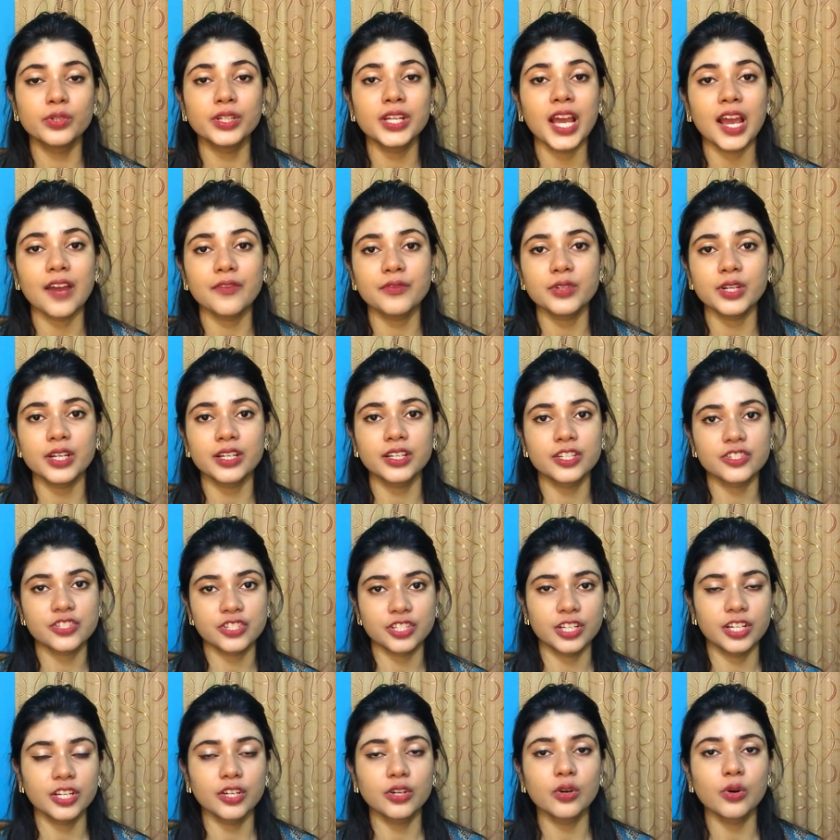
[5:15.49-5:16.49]
would have to
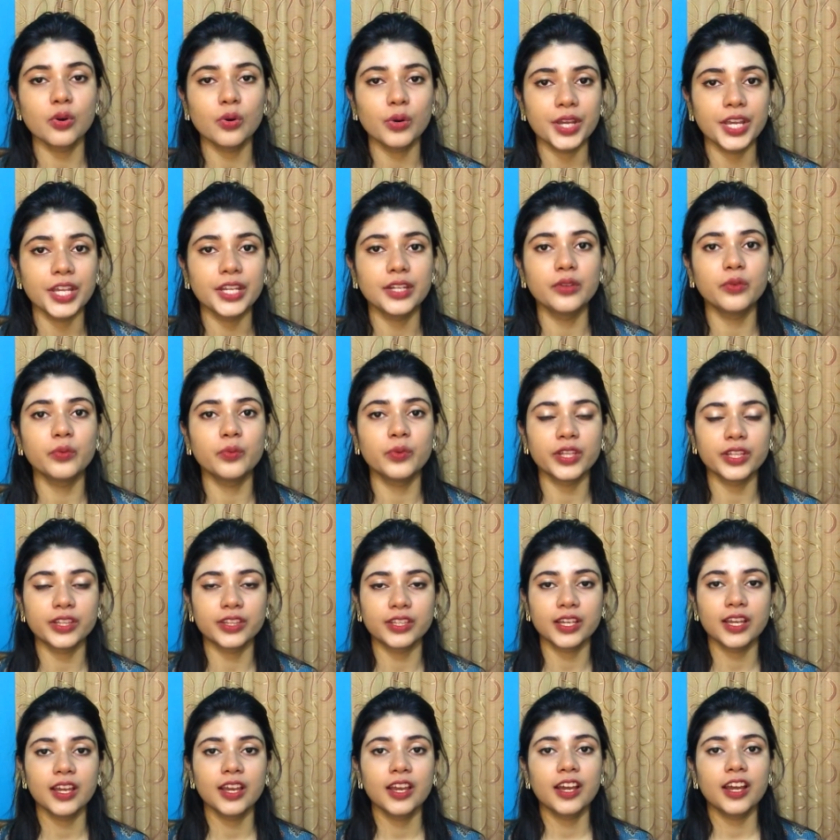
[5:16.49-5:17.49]
additionally go in
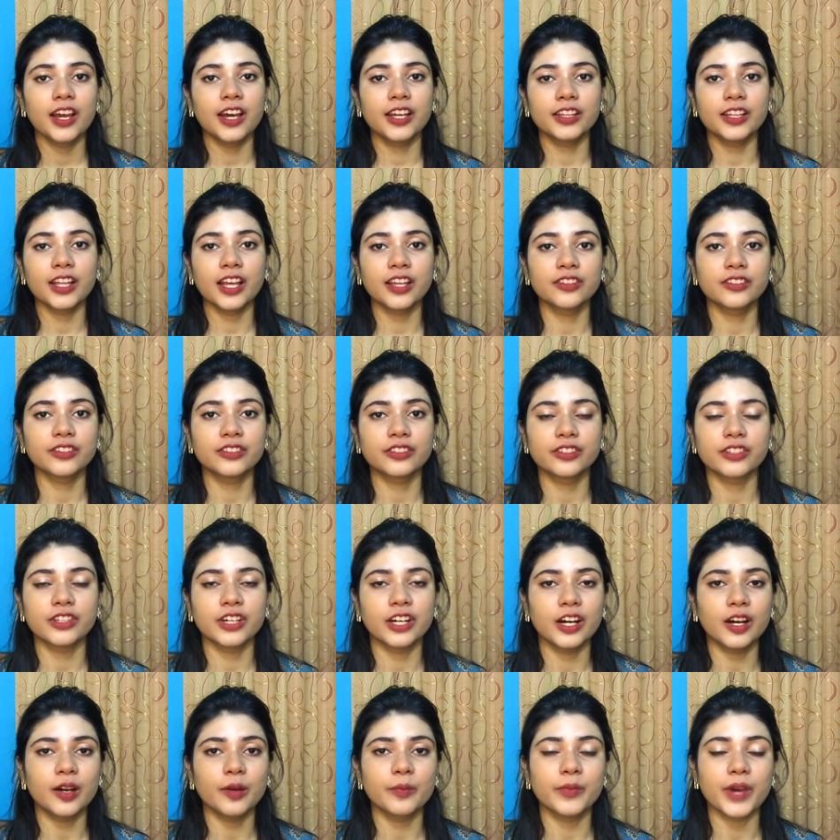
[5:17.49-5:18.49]
with another
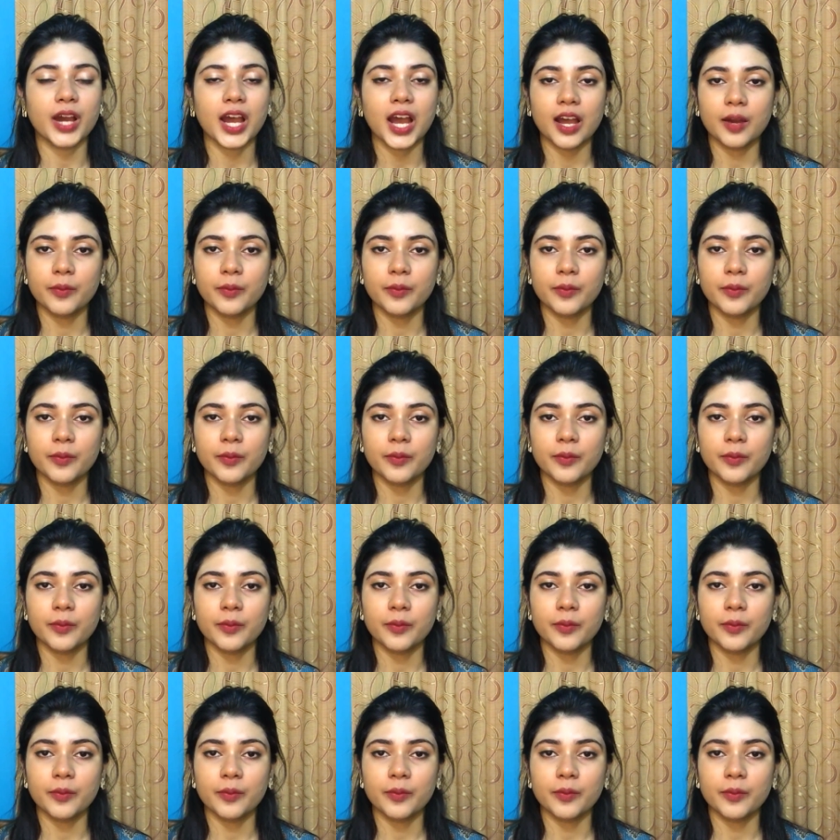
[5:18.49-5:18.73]
um,